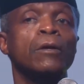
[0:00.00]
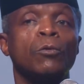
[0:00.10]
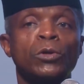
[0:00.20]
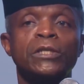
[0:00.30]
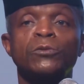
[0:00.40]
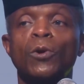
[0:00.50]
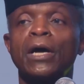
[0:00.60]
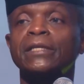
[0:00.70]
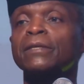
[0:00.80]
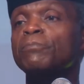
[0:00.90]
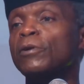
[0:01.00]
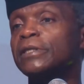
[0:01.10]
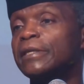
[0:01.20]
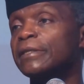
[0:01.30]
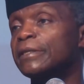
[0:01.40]
which is why it's
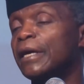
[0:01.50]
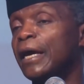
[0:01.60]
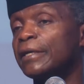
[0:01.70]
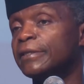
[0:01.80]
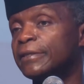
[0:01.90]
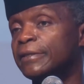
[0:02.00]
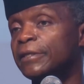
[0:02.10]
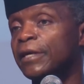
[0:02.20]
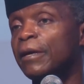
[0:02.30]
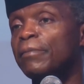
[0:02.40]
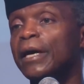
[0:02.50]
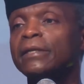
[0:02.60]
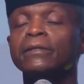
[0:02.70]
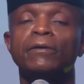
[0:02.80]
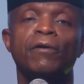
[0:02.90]
important, as the
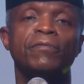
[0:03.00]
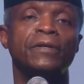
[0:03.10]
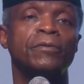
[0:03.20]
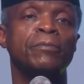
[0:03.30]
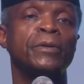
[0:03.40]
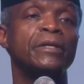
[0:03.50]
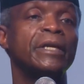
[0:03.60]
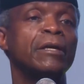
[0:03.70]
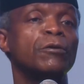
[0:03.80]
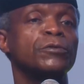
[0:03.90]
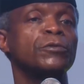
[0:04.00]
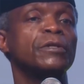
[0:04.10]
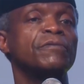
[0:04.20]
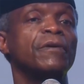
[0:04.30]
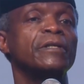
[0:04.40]
chairman of the Rebuild Lagos
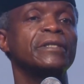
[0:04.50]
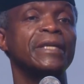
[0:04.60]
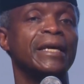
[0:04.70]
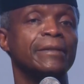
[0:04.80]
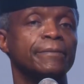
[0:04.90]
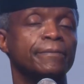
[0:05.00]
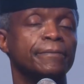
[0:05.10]
Trust Fund said,